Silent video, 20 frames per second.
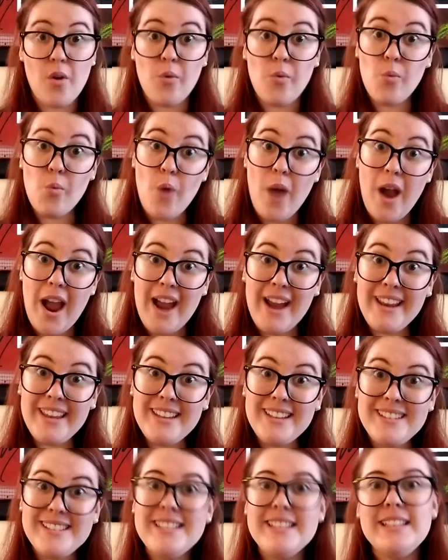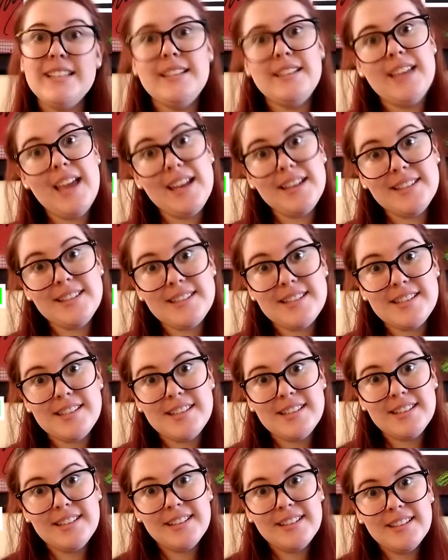Y yet.
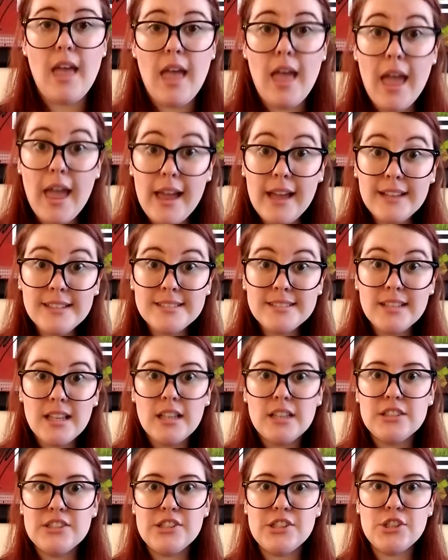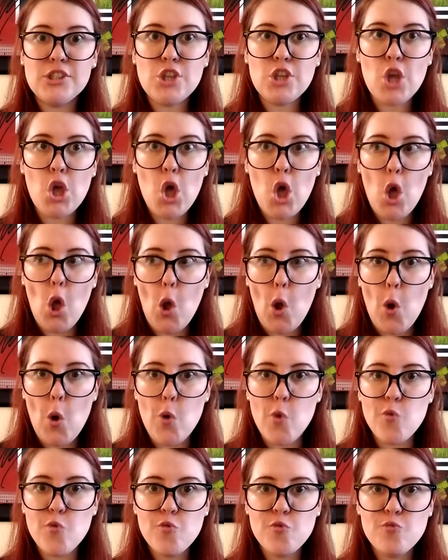S so.
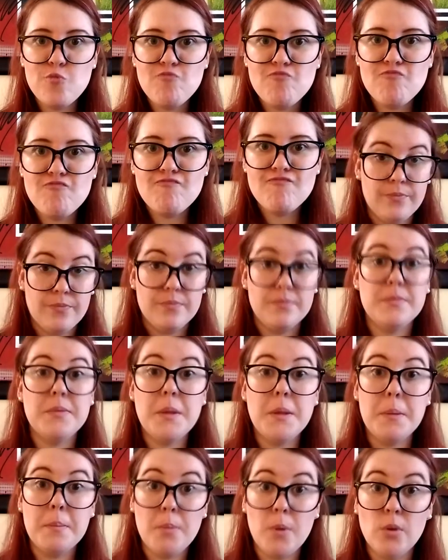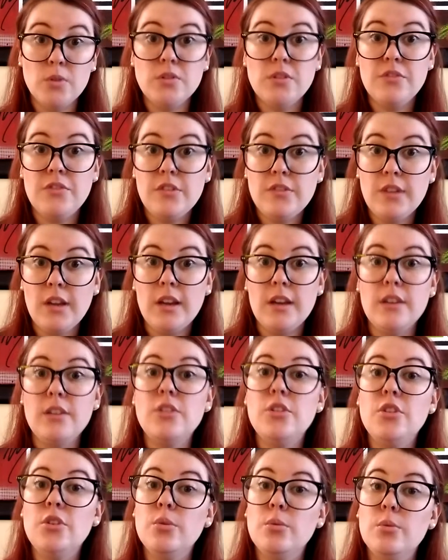The most of the time
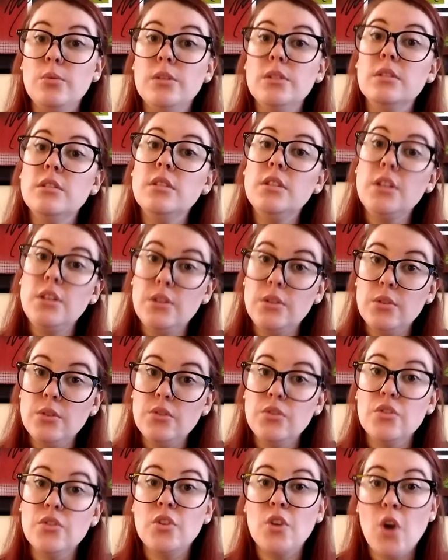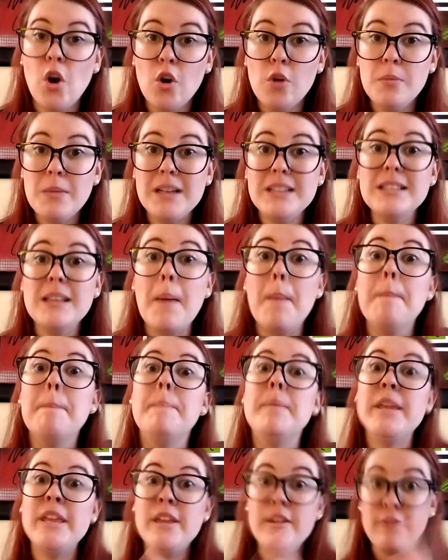you will use commas
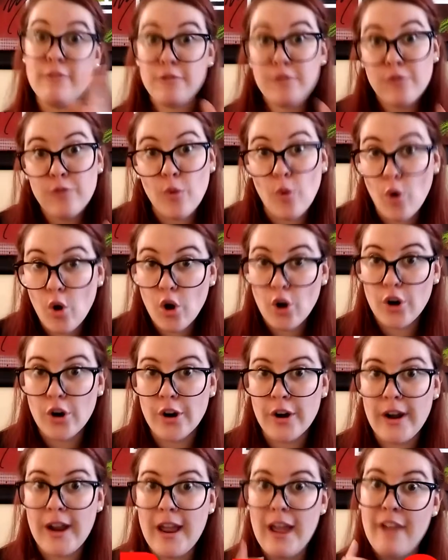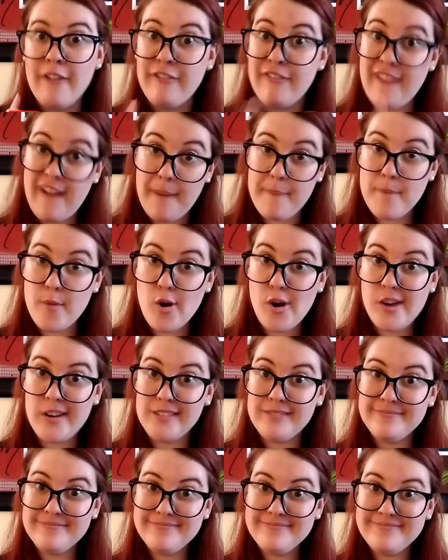before a family.
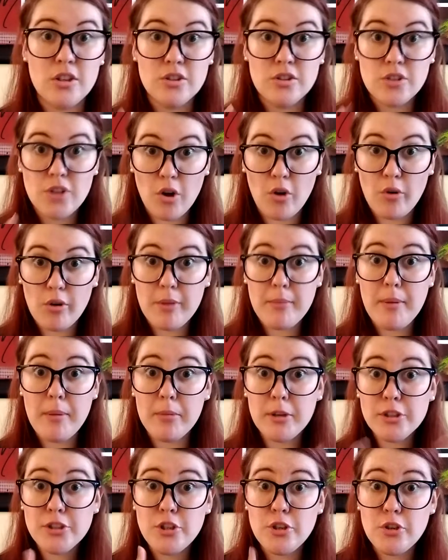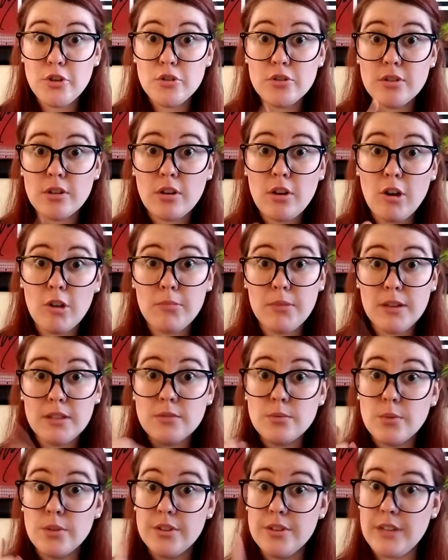So remember to use the commas
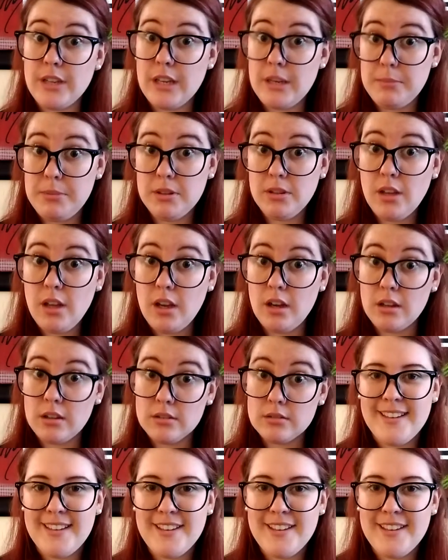where they belong.